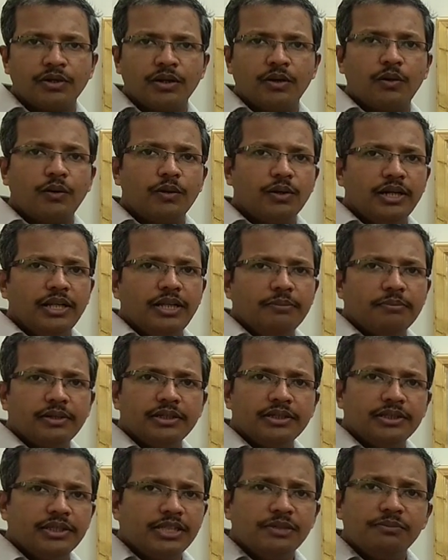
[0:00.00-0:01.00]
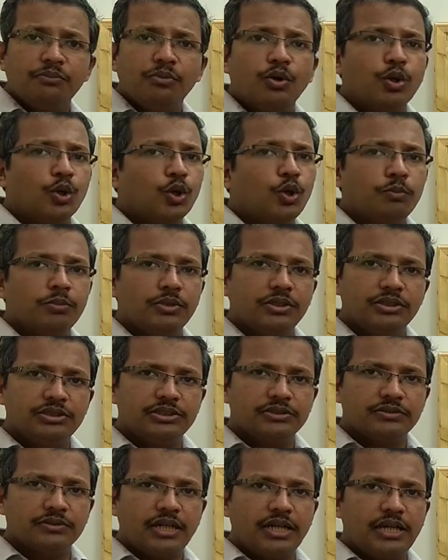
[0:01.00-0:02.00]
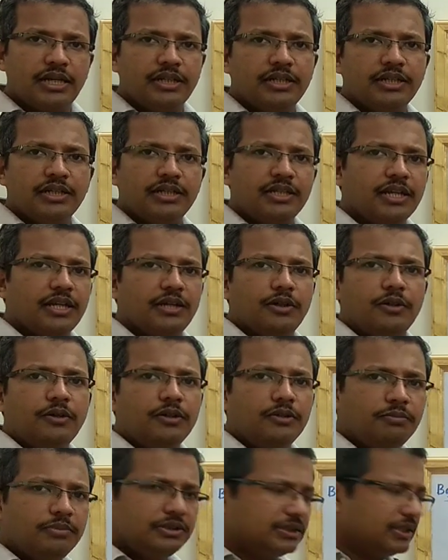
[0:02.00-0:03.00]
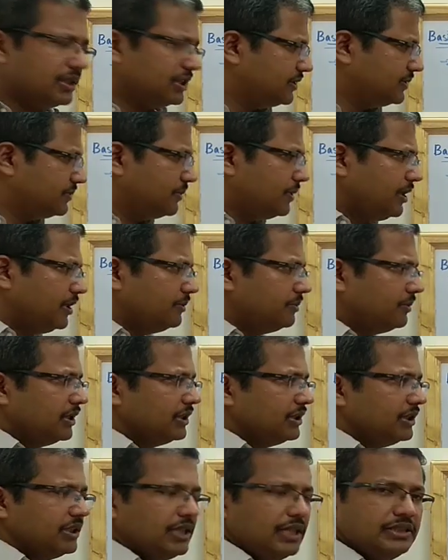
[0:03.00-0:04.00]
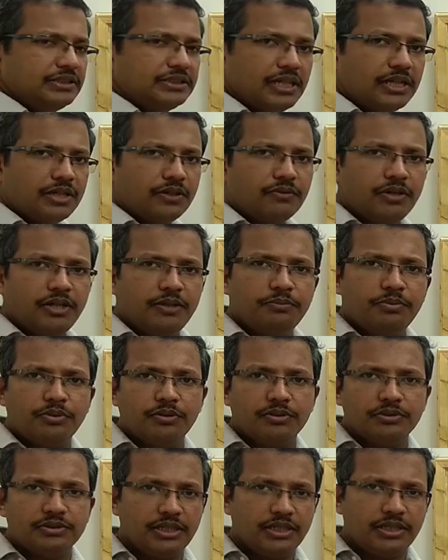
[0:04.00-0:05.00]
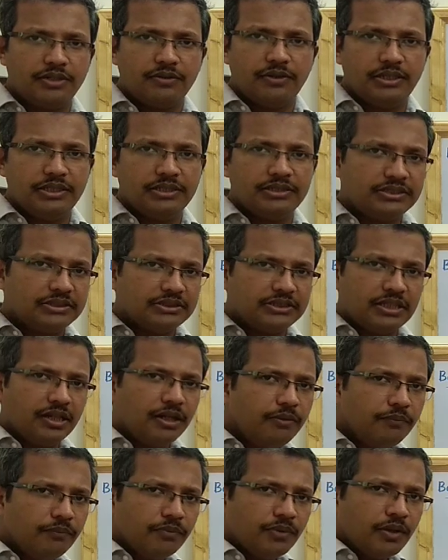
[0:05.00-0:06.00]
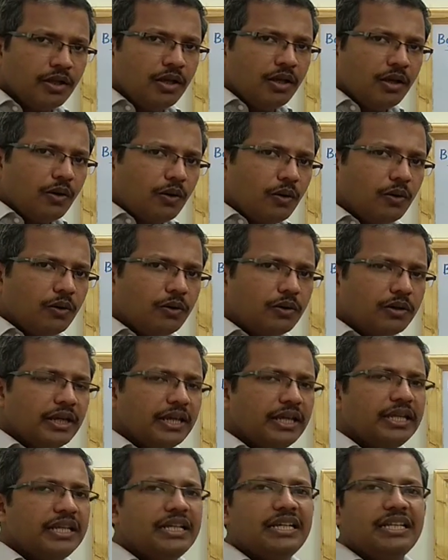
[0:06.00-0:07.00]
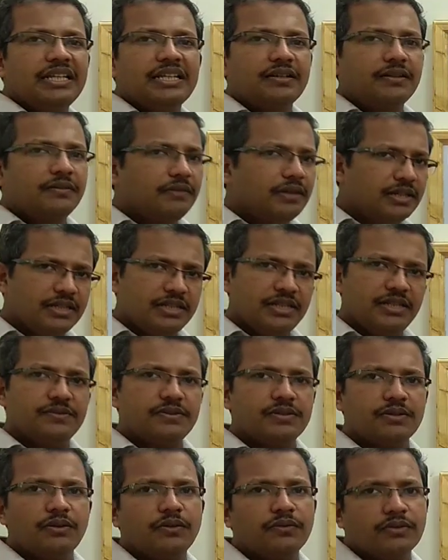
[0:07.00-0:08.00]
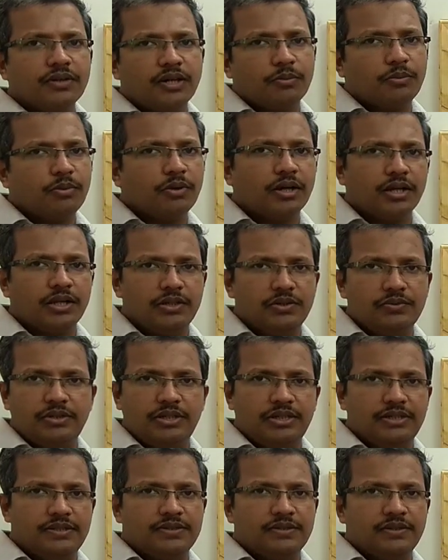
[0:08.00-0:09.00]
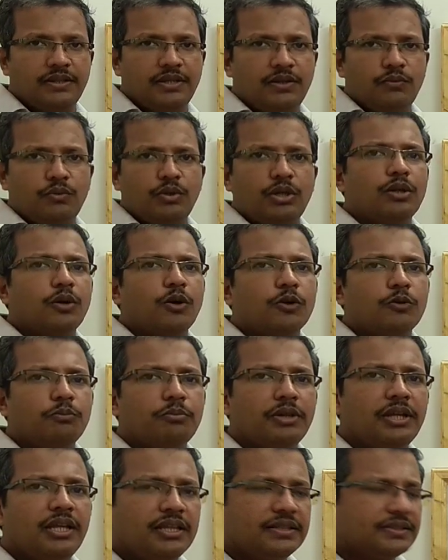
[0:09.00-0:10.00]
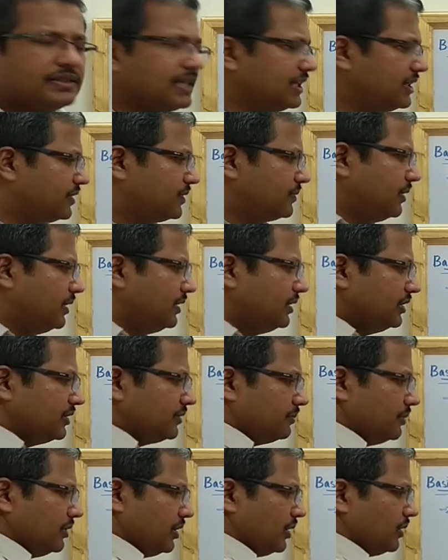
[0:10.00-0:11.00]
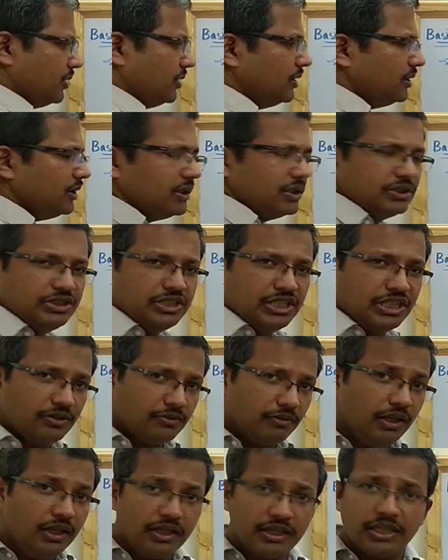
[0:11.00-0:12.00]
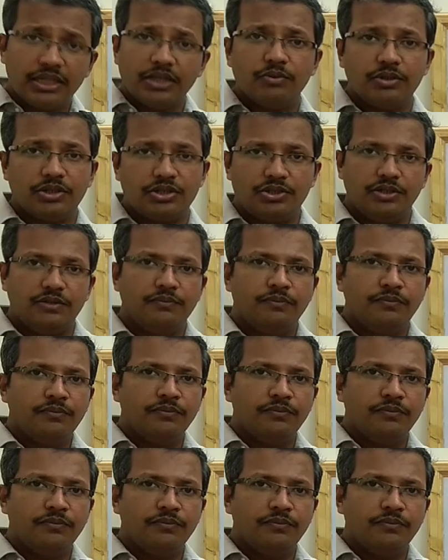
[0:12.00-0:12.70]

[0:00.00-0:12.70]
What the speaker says: only by the monomers, and it cannot be satisfied by the disaccharide, polysaccharide, etc. or any derivatives of carbohydrates will not be satisfying this particular general equation.